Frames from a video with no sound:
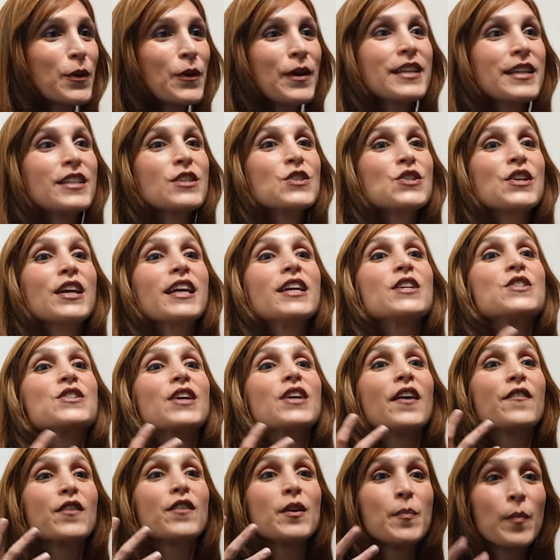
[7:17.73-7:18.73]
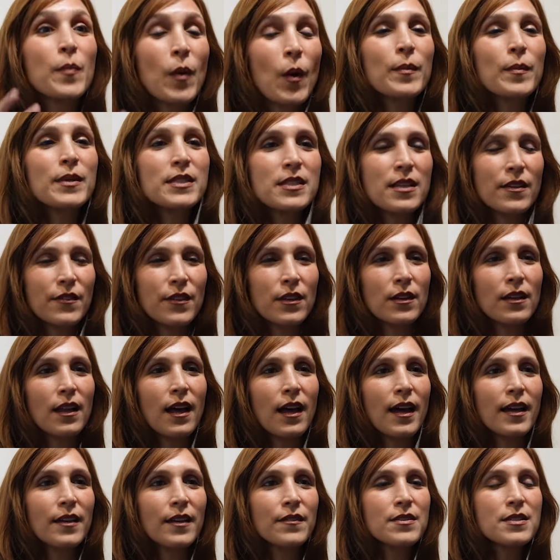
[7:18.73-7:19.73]
We're going to change every moment of our
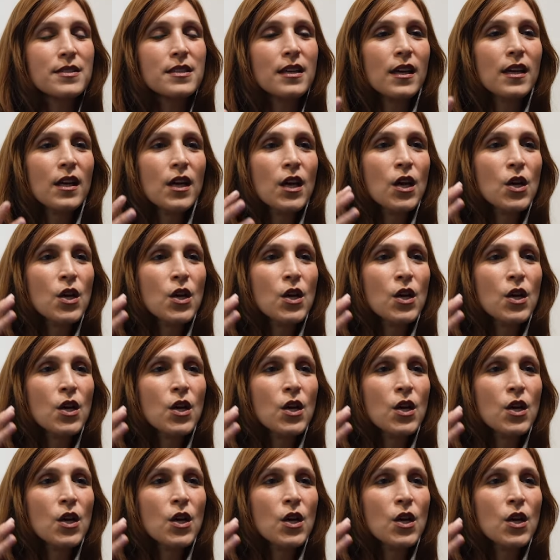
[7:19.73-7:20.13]
lives.